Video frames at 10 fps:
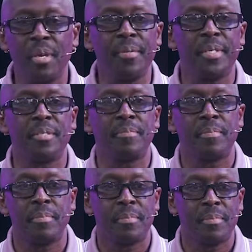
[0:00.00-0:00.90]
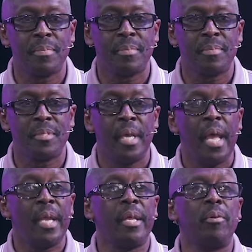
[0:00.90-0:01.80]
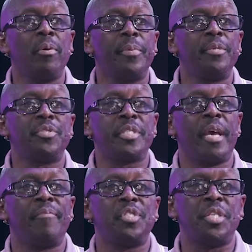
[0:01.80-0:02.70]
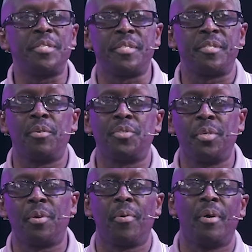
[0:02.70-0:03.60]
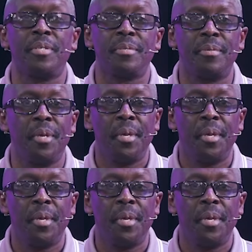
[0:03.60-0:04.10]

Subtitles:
saw this. And later on, when it was time for Jesus to go to the cross,